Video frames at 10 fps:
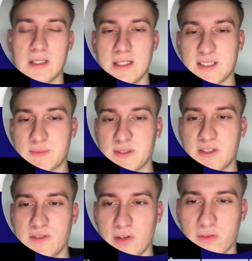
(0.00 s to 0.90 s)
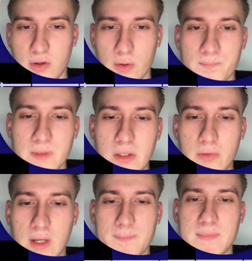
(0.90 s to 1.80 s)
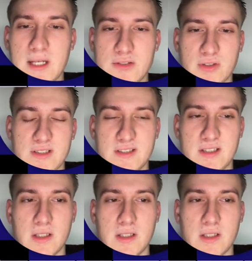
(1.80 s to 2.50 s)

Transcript: specific view, right, as you can see here.